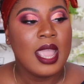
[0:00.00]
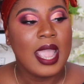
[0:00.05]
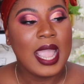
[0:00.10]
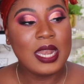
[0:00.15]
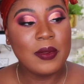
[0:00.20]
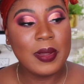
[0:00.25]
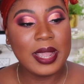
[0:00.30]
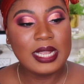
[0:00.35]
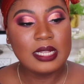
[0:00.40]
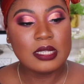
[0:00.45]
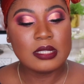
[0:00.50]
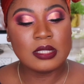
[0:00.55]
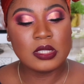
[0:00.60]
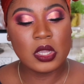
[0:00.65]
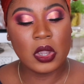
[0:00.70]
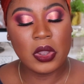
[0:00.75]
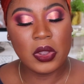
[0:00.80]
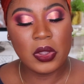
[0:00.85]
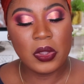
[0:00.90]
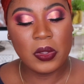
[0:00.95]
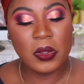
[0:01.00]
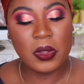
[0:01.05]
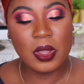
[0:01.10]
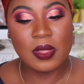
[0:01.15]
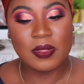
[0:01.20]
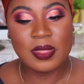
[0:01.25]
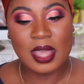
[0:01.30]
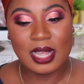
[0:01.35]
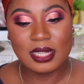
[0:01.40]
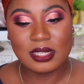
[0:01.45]
Anyway, so
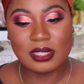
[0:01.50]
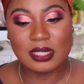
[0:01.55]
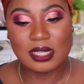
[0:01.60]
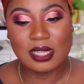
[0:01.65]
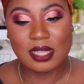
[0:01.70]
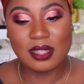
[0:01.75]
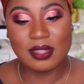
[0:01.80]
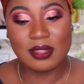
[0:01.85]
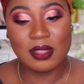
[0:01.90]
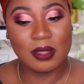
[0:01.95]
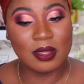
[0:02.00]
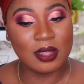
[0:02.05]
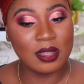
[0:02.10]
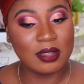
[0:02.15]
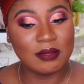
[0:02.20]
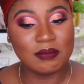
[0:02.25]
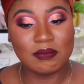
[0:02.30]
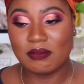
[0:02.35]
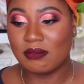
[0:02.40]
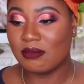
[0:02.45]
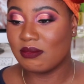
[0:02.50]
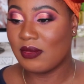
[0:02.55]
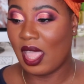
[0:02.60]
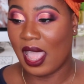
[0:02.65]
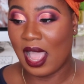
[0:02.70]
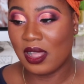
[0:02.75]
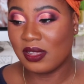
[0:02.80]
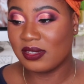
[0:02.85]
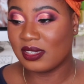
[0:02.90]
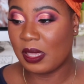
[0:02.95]
that's the
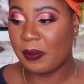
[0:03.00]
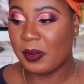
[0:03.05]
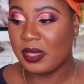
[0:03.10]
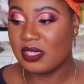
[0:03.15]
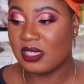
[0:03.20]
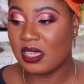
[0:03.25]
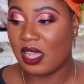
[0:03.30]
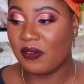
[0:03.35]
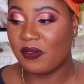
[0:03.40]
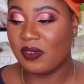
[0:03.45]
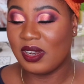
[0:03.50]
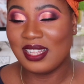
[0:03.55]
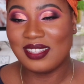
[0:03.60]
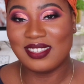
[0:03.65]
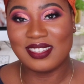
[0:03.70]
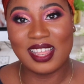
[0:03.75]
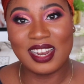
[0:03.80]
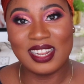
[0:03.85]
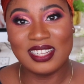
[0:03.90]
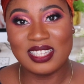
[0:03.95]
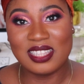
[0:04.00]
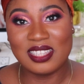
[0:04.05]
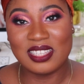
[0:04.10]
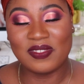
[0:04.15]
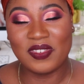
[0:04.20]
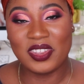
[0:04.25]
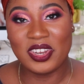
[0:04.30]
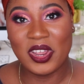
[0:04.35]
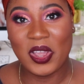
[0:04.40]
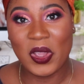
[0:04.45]
housekeeping stuff. Let's get into this
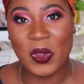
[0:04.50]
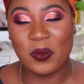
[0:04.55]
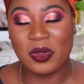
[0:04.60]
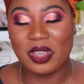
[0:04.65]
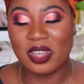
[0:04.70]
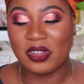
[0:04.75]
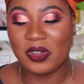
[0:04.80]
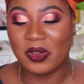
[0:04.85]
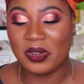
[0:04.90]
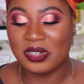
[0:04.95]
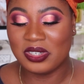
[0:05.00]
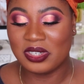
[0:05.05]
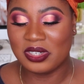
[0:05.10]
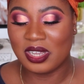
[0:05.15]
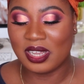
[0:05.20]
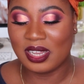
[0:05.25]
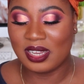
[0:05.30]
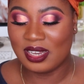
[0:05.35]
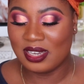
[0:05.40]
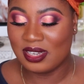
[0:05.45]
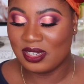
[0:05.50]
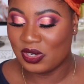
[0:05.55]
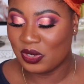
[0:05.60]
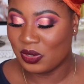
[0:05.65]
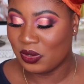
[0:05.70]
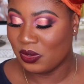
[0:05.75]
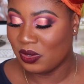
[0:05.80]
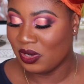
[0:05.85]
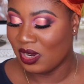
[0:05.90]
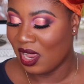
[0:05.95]
video. We are going to get
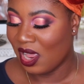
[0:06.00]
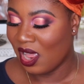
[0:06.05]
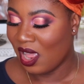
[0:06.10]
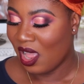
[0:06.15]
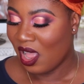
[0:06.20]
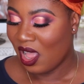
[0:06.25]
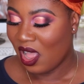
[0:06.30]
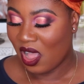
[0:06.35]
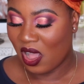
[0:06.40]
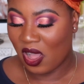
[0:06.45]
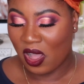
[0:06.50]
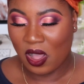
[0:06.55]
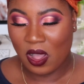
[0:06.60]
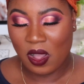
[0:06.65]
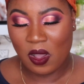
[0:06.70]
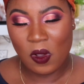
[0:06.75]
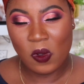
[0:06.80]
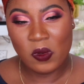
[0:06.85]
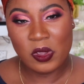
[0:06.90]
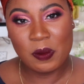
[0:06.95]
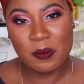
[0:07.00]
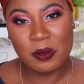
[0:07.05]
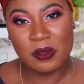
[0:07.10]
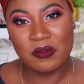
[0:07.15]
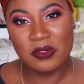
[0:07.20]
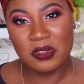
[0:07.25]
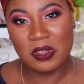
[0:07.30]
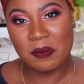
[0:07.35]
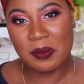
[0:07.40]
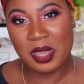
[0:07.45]
into a whole heap
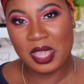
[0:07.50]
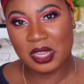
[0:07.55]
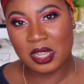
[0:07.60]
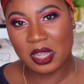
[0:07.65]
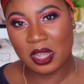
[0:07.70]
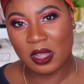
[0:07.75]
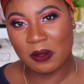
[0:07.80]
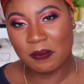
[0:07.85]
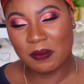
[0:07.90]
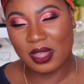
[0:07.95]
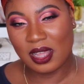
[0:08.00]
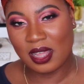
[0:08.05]
of new makeup.